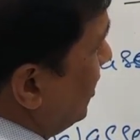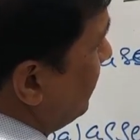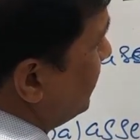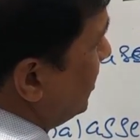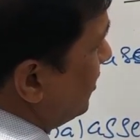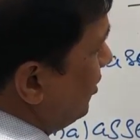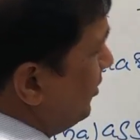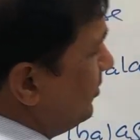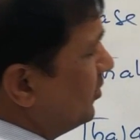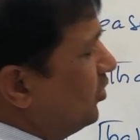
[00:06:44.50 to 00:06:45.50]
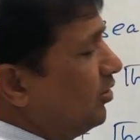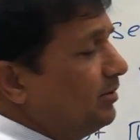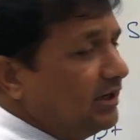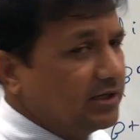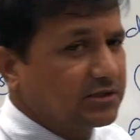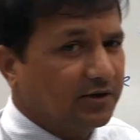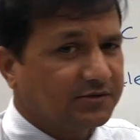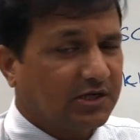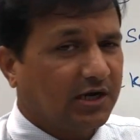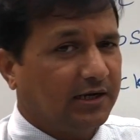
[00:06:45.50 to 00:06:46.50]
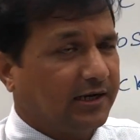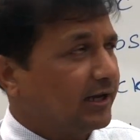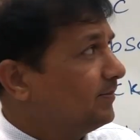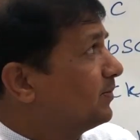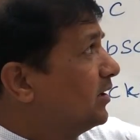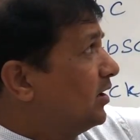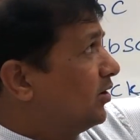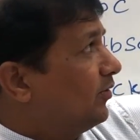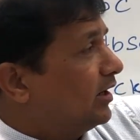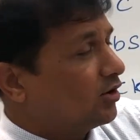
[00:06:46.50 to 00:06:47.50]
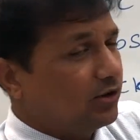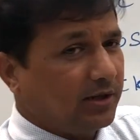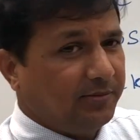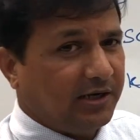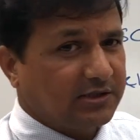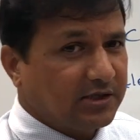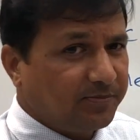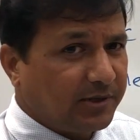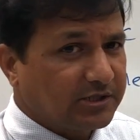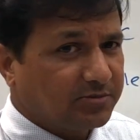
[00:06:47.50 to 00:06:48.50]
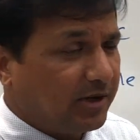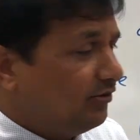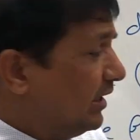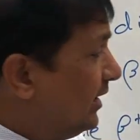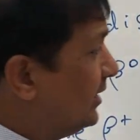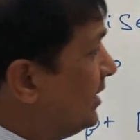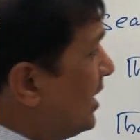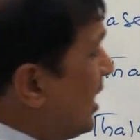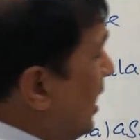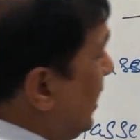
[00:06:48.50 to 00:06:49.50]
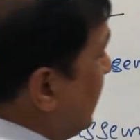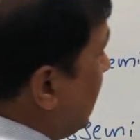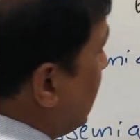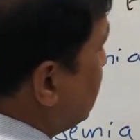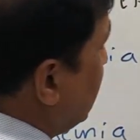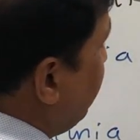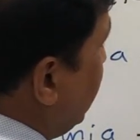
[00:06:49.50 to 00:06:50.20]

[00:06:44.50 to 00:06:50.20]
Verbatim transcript: one of the globin is of sickle type, where glutamate is replaced by valine, and other